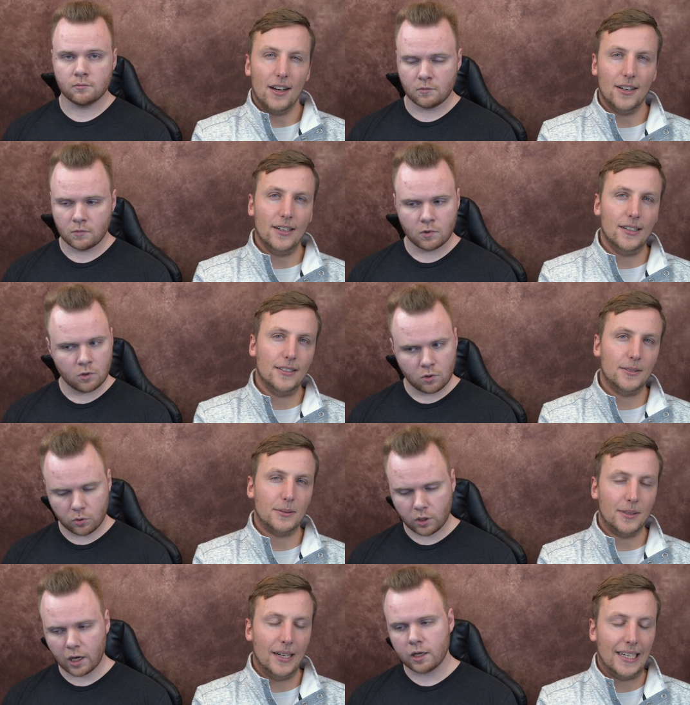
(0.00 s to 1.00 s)

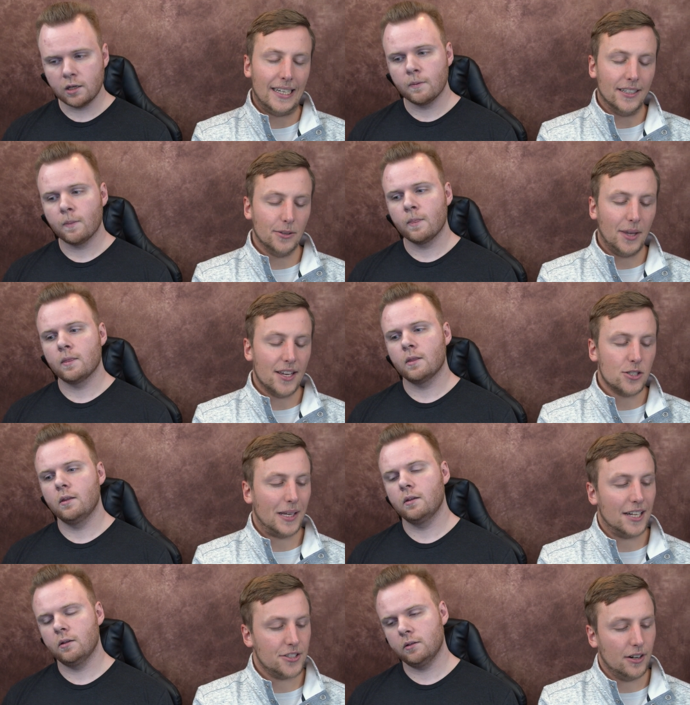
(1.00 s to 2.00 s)
Speaker 1: All okay. right. Okay.
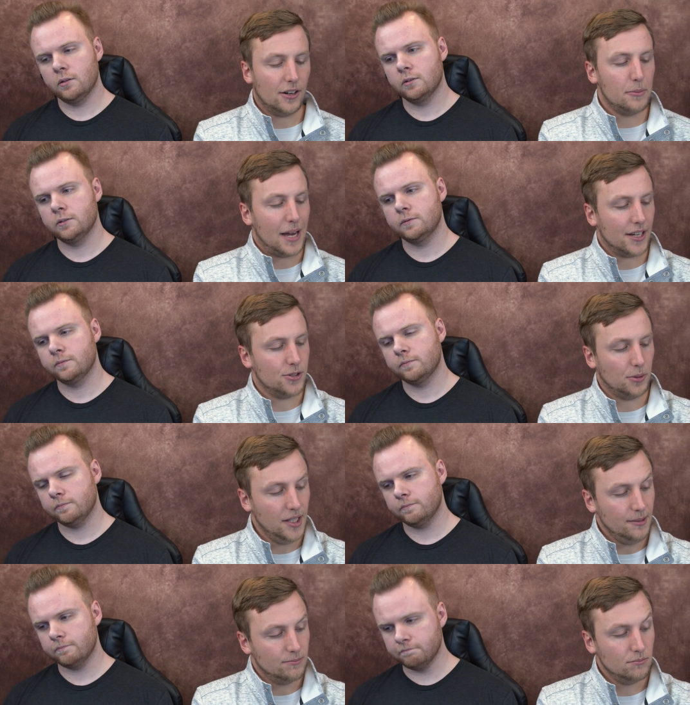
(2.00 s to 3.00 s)
So we got Tonari
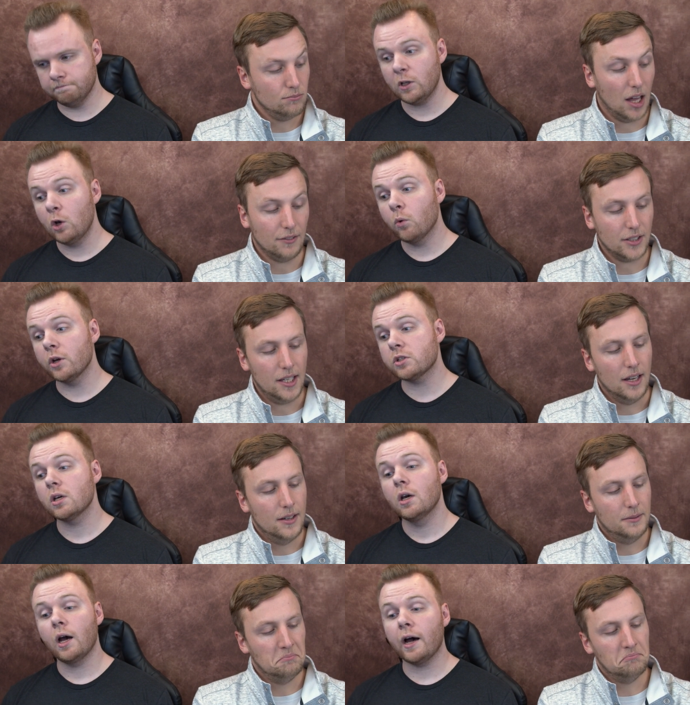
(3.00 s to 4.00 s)
backstory. Mm -hmm. Lovely.
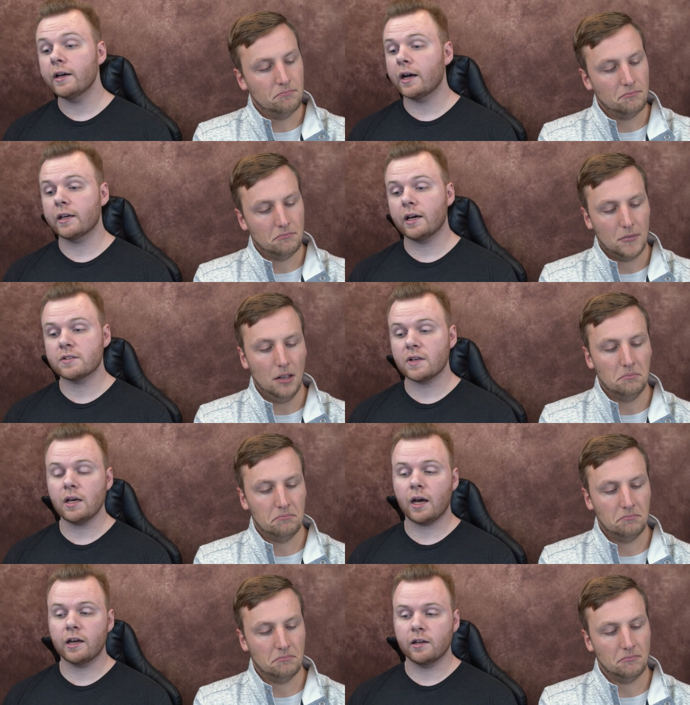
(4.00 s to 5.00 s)
Which I, I gotta yeah.
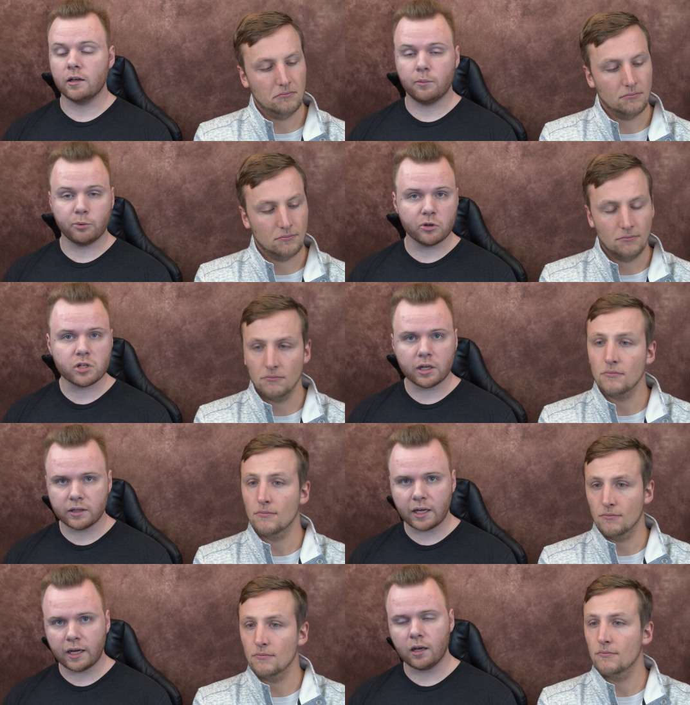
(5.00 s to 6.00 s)
say,
Speaker 2: I
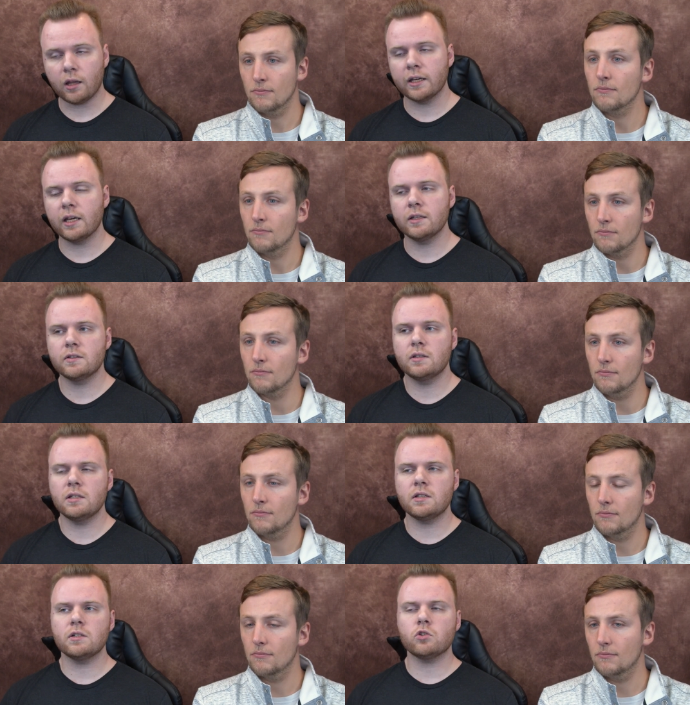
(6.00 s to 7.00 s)
appreciated that. Like it, mm
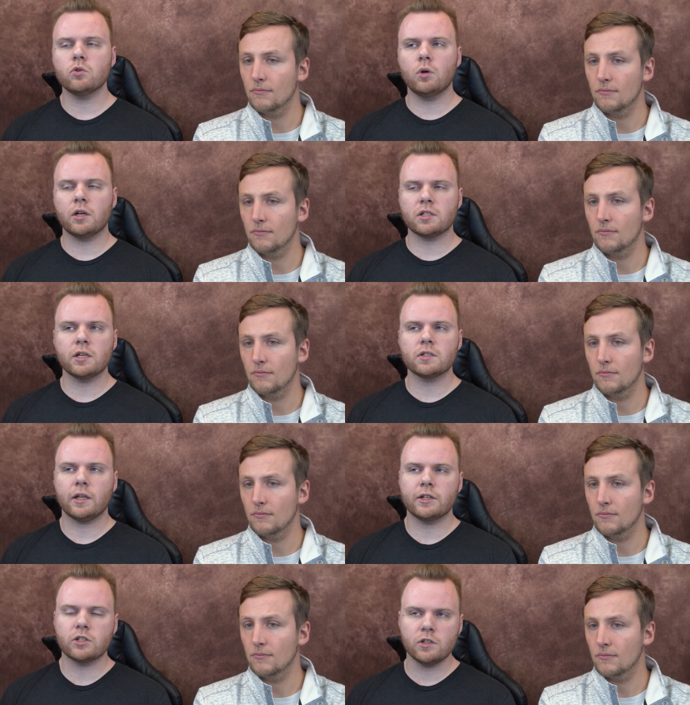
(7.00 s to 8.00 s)
-hmm. it didn't do a ton
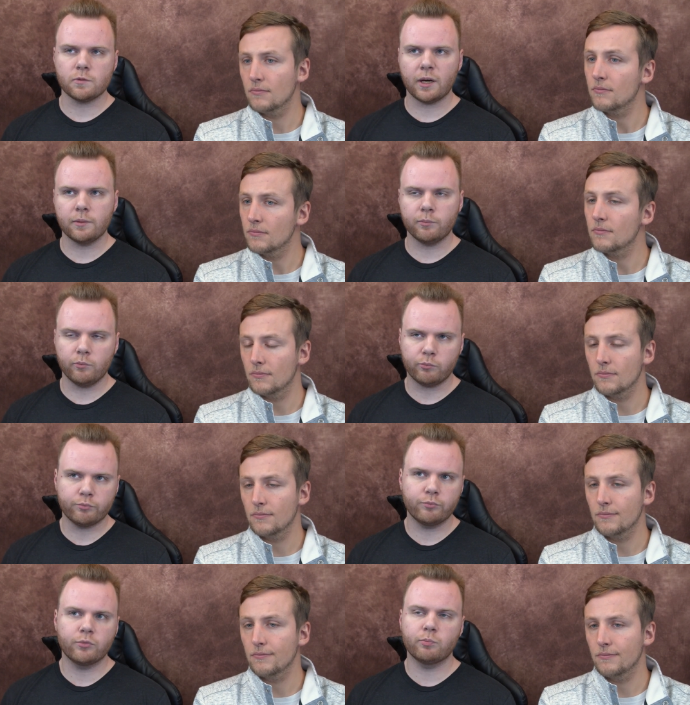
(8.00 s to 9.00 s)
to like change my
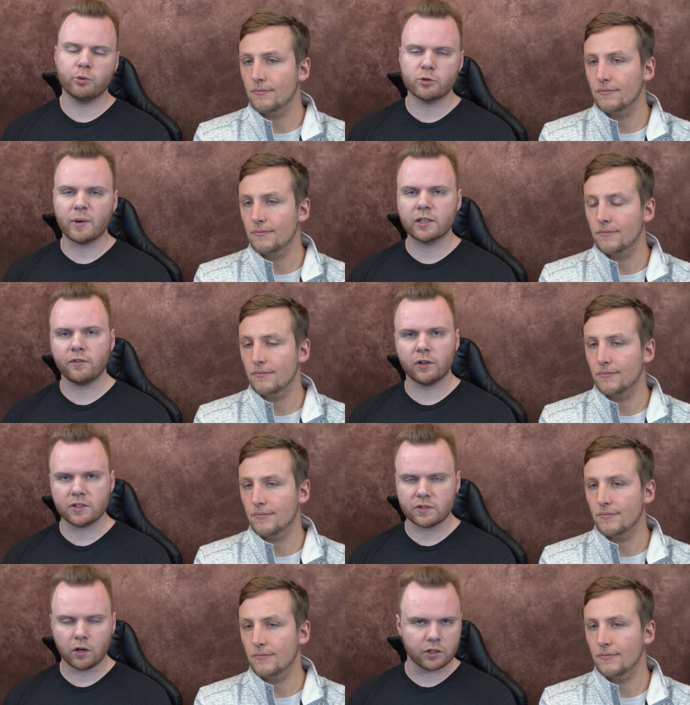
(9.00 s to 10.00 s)
perspective
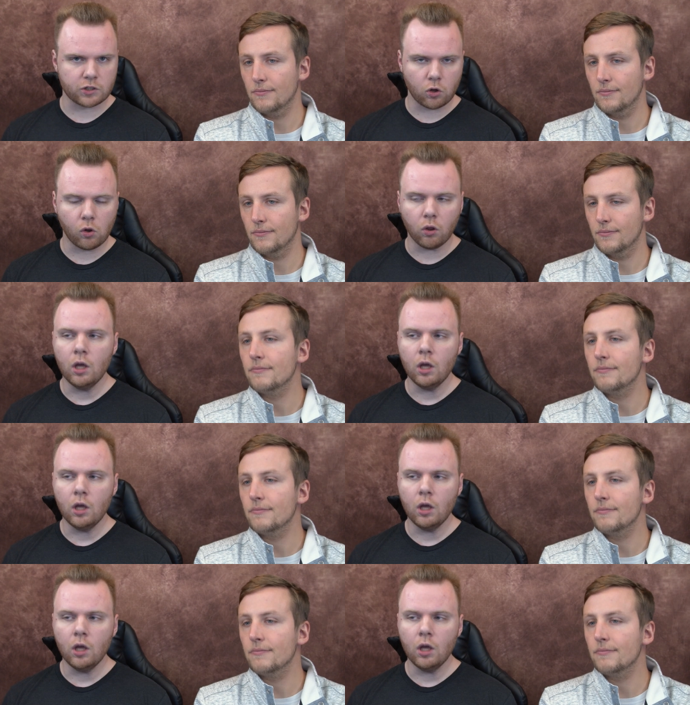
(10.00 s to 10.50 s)
on this arc as a whole.